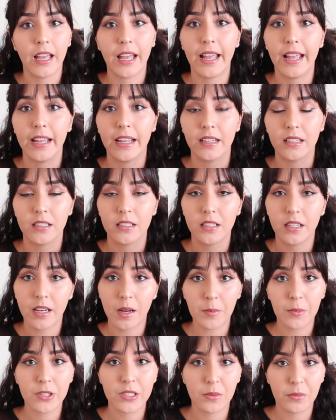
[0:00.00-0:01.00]
And the
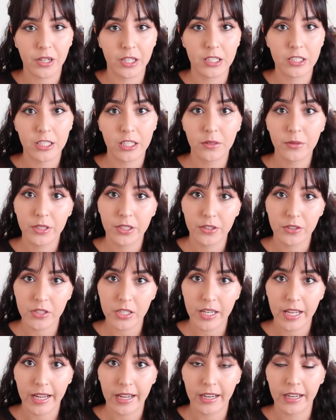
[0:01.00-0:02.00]
numbers I'm gonna share with you
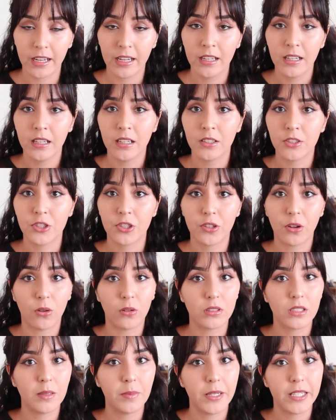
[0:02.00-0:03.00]
today should
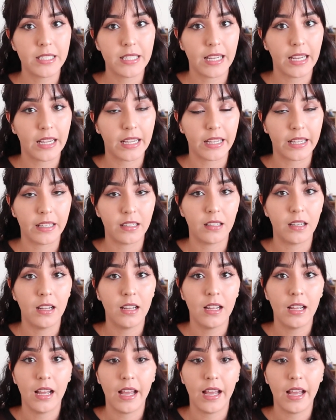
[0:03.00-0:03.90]
only be taken